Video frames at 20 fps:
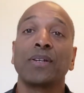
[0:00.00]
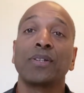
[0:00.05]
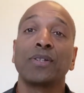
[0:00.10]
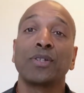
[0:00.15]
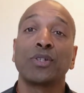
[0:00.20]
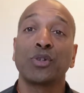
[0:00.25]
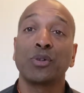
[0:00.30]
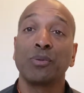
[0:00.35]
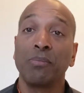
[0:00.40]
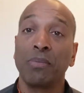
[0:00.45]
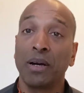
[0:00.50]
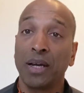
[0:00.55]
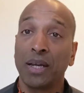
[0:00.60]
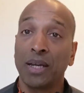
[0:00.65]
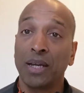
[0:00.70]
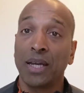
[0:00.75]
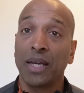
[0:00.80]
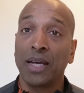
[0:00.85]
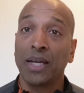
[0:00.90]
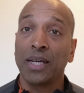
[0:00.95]
to
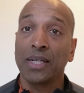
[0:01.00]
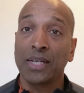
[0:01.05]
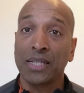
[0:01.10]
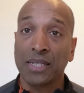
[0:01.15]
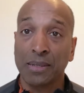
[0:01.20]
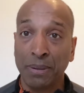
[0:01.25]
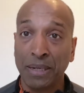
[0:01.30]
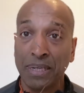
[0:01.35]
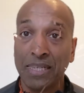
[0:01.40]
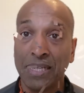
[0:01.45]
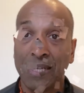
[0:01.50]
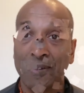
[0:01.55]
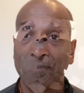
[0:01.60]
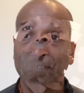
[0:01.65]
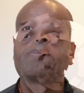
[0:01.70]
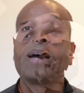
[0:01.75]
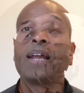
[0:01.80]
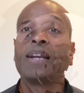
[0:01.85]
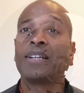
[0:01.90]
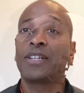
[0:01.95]
my disability.
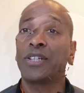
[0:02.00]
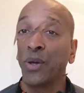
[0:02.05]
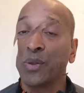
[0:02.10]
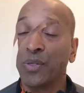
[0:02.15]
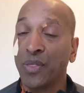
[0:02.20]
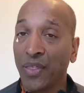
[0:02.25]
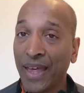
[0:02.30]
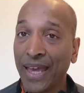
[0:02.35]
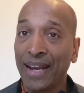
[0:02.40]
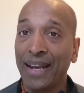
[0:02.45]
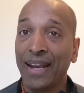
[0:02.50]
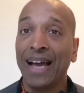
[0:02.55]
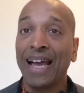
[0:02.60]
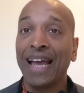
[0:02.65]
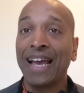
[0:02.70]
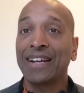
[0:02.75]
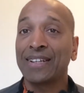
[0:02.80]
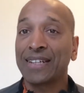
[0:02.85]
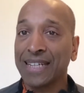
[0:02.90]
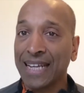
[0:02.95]
And so then I
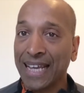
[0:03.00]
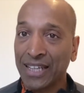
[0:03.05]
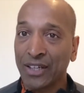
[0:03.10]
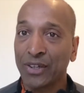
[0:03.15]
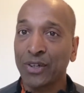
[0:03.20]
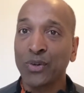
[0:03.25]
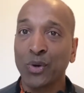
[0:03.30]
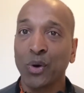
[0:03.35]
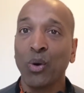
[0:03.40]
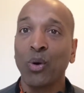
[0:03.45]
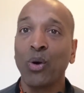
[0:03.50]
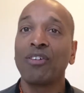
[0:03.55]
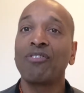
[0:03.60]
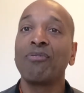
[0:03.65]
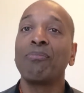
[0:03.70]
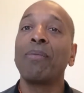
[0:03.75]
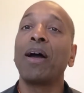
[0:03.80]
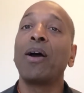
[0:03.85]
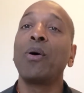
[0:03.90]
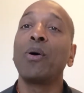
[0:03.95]
had to take control over
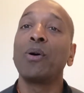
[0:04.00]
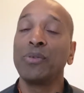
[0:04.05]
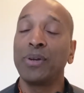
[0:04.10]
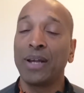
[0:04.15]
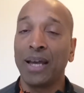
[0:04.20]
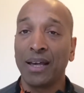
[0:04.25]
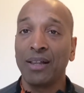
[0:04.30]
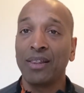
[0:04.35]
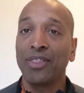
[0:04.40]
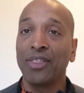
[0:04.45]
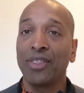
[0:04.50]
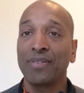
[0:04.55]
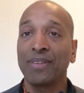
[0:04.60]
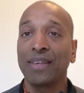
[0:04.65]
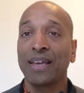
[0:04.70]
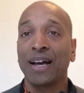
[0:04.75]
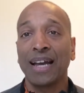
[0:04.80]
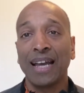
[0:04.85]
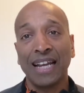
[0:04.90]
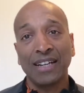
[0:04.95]
my own health.
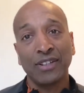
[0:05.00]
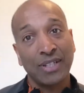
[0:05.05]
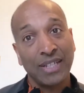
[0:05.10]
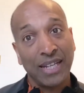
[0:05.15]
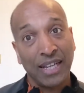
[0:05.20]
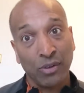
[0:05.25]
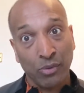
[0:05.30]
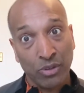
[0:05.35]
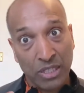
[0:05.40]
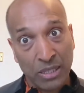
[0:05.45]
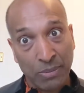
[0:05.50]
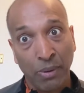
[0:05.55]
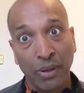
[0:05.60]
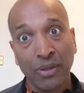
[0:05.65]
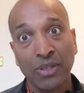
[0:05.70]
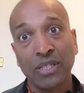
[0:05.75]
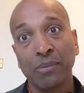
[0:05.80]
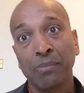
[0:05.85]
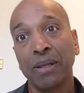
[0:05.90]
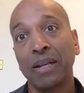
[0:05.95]
I had to take
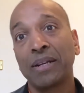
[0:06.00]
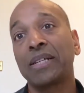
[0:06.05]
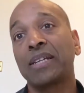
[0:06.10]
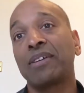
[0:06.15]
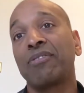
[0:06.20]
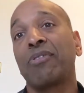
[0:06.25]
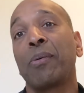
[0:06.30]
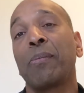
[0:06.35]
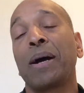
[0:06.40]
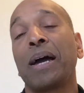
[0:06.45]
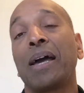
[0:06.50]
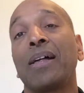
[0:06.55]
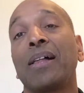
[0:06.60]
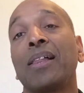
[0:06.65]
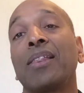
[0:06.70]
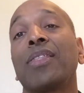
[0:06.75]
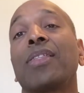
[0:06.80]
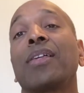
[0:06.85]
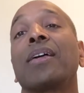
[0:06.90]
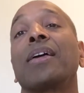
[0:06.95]
responsibility for my
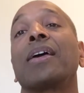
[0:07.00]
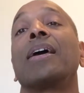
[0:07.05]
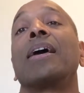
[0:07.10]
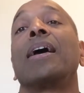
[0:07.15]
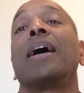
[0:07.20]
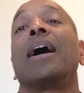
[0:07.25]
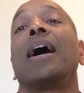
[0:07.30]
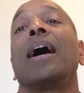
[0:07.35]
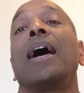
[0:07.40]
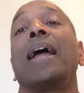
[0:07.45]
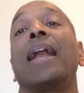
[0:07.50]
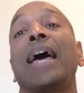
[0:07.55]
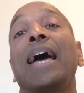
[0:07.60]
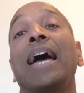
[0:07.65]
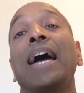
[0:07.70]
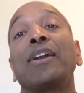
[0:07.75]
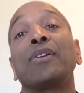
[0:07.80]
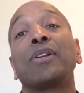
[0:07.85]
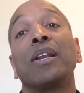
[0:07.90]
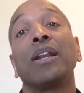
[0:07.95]
health, and I
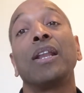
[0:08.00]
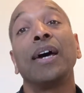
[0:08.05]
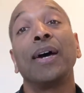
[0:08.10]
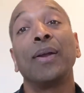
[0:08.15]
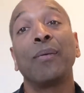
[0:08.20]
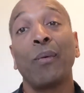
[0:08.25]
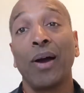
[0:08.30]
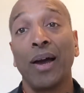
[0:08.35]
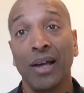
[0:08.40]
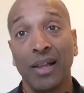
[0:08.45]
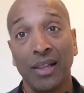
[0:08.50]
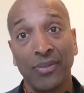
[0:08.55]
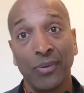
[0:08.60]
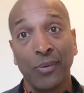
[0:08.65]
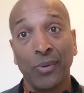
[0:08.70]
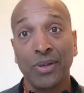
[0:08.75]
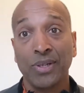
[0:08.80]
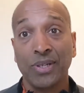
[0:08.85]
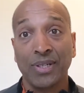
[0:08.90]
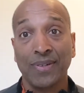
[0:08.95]
had to learn what health
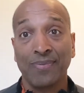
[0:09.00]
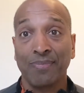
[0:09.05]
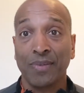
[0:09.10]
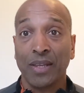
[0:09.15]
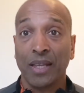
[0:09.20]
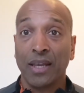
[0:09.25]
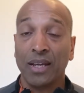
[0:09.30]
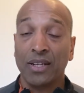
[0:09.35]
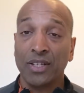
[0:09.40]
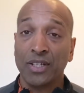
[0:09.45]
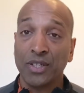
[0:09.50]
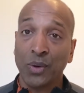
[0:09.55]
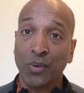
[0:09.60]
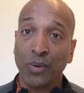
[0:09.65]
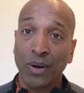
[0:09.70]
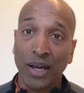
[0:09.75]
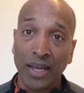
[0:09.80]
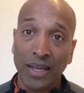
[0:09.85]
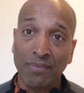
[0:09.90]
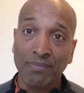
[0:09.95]
was. And
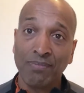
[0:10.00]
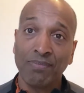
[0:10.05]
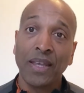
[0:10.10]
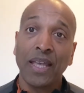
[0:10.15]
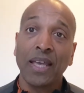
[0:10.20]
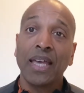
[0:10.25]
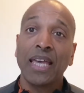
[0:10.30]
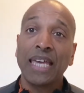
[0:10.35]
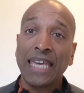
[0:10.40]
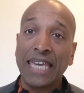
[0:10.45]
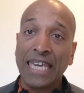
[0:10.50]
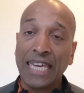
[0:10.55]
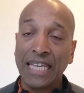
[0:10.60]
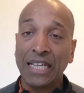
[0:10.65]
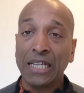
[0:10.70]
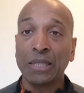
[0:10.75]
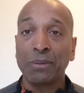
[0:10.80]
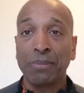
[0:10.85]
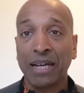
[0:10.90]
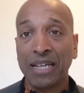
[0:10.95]
so I
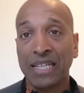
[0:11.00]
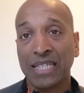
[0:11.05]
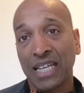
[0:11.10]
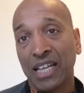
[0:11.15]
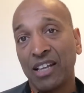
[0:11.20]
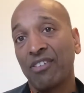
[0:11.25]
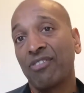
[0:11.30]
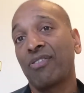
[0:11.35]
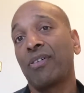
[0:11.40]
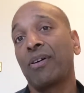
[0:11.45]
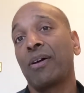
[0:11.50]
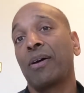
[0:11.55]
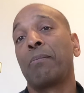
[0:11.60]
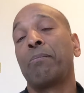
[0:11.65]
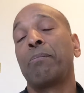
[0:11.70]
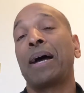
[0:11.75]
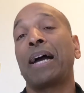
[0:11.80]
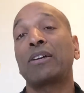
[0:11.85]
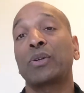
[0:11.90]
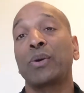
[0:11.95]
healed myself
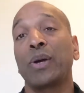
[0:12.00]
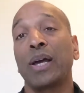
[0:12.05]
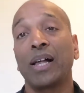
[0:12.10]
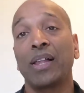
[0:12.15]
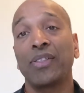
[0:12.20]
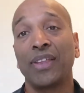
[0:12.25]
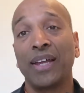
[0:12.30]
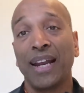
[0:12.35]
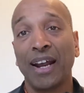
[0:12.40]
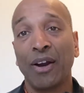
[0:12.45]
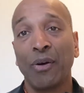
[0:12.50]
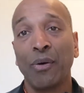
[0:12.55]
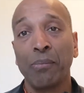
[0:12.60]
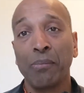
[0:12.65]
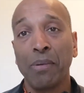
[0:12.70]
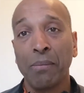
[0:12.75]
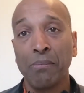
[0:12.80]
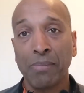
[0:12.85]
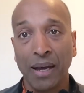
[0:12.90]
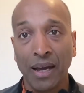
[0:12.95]
back to health. And I
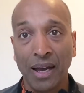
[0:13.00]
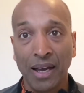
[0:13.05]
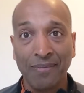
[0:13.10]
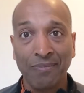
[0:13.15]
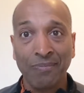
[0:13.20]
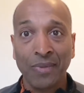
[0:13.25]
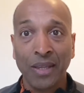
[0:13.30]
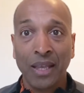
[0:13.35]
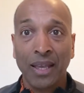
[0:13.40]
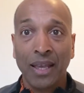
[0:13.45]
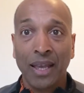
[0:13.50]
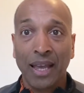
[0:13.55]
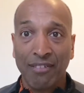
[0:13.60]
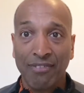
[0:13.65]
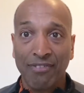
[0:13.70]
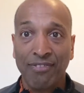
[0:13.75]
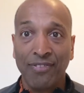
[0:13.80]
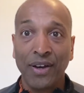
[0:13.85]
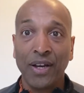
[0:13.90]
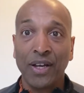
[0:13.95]
remember at
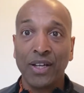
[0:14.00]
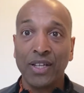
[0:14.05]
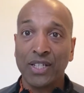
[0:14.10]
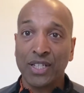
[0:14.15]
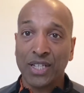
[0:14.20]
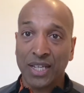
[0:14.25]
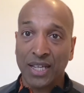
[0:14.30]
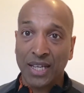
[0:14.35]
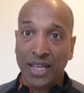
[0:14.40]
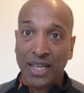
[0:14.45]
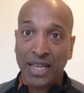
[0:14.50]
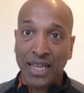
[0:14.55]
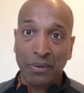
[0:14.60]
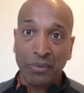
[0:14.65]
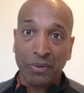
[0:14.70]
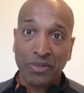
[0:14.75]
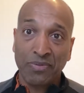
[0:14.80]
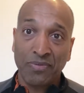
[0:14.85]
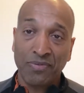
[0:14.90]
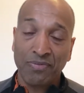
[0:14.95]
first it
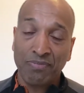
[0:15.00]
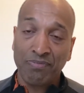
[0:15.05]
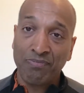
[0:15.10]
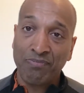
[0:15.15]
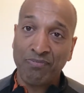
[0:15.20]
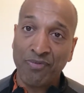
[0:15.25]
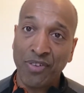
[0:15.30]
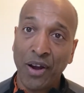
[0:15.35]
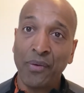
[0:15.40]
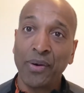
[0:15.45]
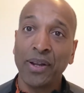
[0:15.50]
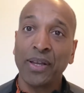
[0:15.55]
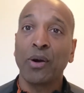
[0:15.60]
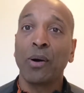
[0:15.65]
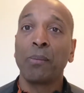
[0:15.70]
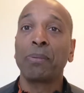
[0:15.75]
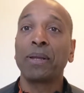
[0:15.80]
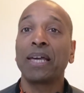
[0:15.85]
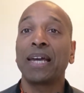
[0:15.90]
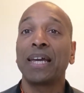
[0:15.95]
was very
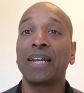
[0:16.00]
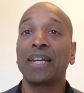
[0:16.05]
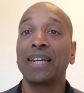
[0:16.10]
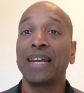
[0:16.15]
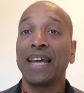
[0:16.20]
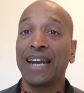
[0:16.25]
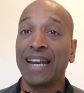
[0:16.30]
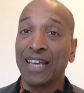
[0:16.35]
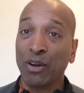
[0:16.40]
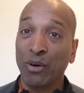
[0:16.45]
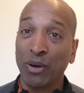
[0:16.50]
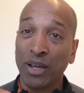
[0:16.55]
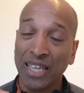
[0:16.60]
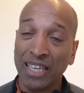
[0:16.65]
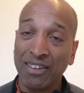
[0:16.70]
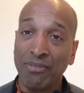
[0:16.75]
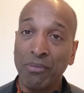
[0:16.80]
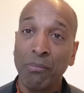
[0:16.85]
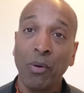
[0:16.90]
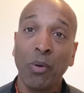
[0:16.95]
complicated, and it got
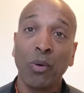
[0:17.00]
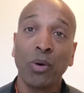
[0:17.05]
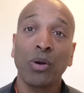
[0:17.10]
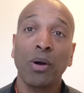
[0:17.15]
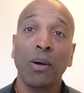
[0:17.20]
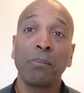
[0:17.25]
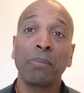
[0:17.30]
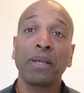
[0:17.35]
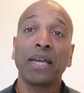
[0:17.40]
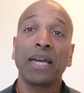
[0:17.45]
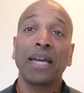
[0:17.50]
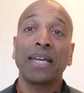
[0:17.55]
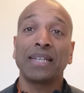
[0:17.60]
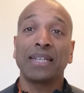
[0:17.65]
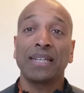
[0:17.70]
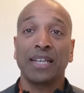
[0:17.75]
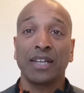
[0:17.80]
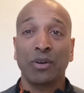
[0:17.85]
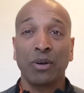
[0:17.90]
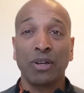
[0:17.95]
even more
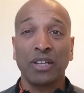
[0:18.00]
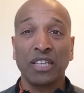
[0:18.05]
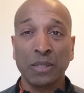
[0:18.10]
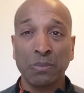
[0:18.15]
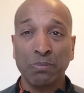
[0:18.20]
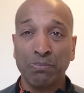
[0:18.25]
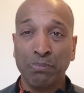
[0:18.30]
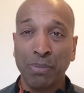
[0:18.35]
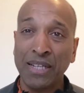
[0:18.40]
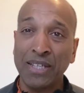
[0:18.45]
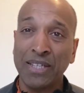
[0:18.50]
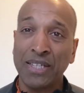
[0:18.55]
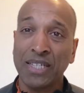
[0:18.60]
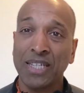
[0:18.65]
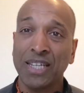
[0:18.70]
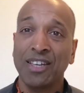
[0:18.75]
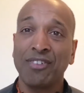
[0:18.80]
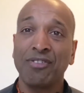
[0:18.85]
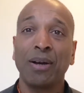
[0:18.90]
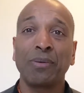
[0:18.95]
complicated. It got
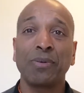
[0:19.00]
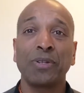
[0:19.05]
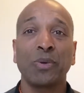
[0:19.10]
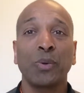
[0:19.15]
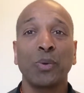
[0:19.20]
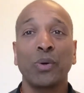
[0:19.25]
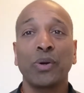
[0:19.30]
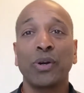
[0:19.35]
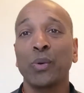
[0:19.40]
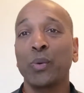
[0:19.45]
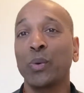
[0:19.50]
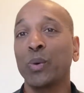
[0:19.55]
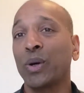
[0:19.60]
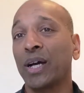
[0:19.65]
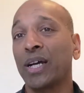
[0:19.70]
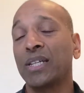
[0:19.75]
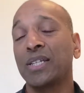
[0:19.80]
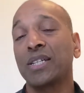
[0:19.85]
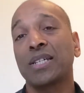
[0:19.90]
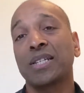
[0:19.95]
expensive. I was ordering all
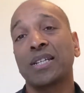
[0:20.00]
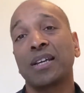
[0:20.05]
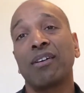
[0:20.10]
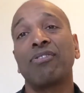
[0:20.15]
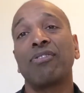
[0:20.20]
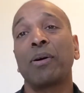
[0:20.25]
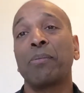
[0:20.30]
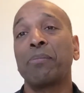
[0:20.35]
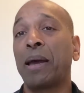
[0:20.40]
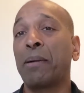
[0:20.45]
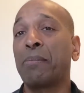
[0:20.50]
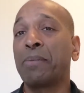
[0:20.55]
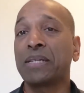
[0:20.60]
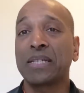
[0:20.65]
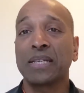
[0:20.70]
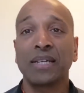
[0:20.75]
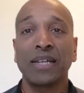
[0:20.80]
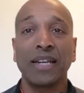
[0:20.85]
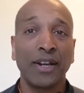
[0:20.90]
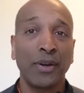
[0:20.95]
kinds of stuff from
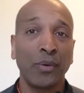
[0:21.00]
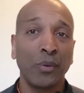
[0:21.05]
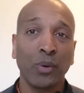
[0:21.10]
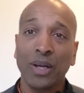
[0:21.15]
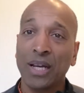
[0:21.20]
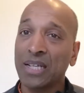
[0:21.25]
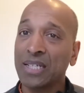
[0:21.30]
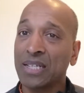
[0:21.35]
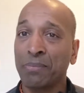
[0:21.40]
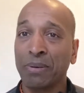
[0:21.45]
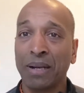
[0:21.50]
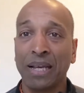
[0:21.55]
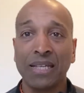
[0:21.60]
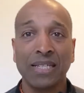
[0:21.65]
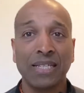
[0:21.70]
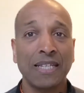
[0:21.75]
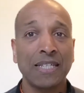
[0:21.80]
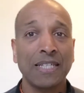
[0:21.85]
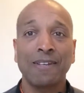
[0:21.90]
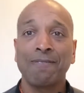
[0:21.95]
Amazon and all kinds of
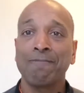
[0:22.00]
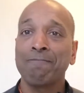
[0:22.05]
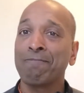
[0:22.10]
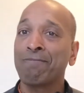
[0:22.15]
places,